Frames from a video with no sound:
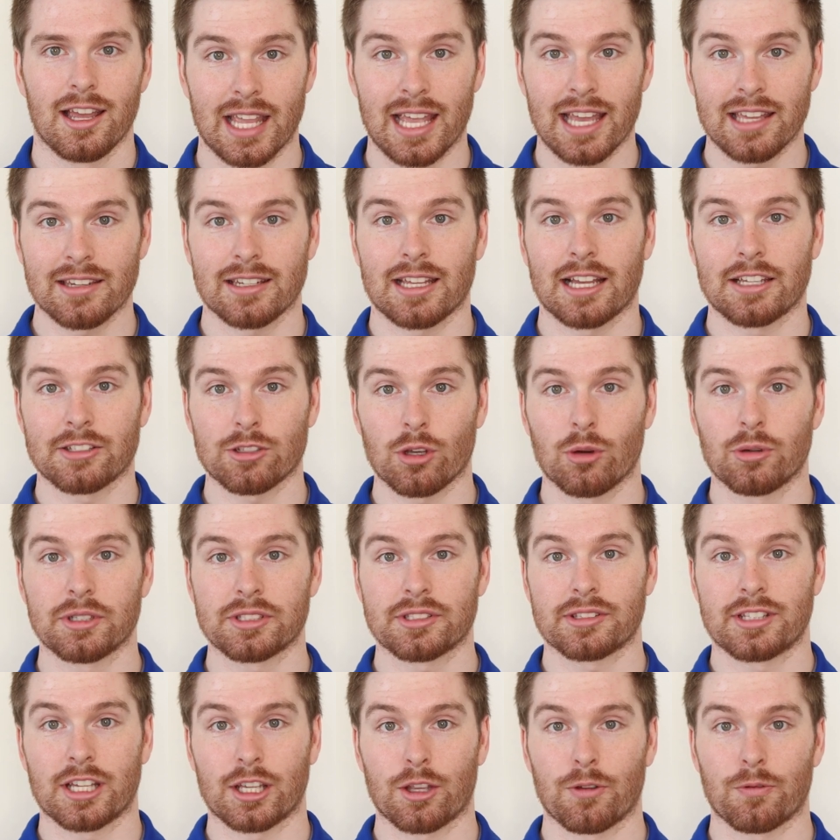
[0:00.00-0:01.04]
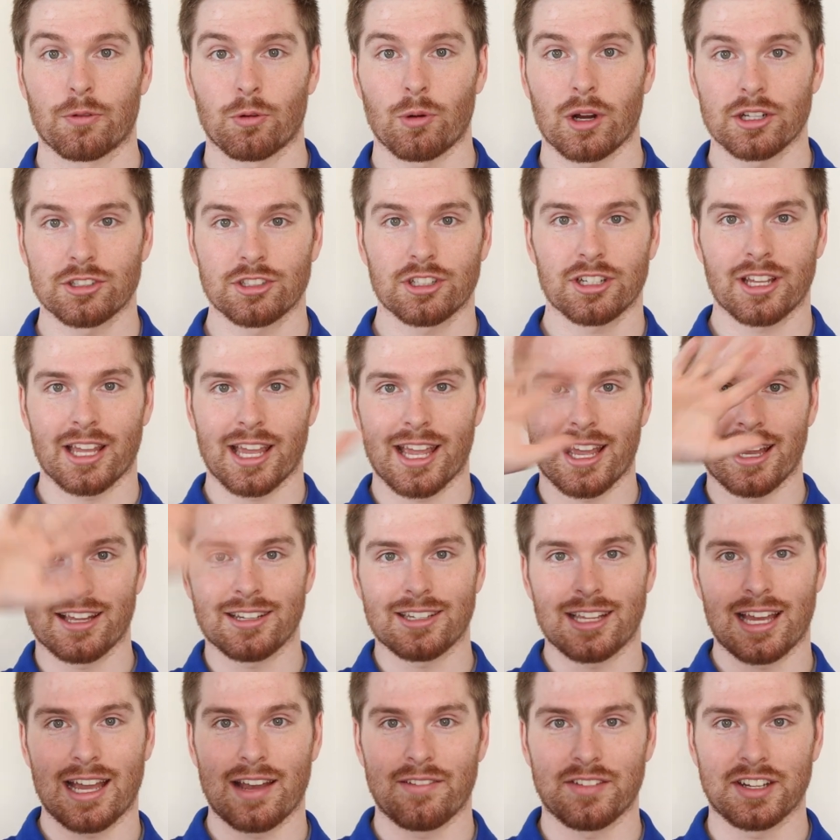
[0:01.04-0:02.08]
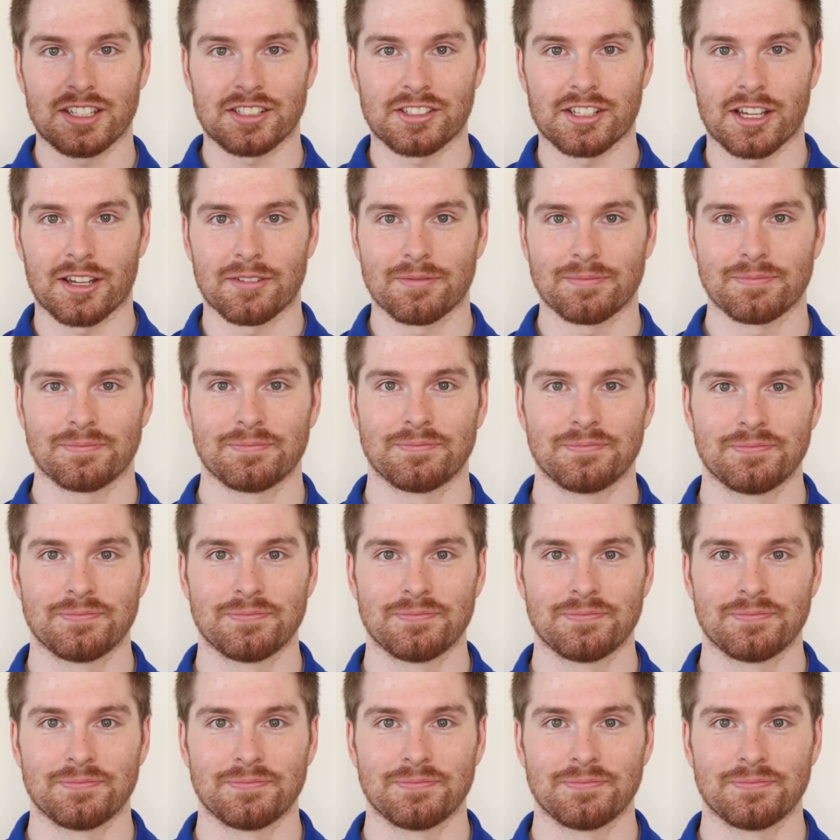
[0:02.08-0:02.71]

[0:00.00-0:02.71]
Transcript: And as always, thank you for watching and have a nice day.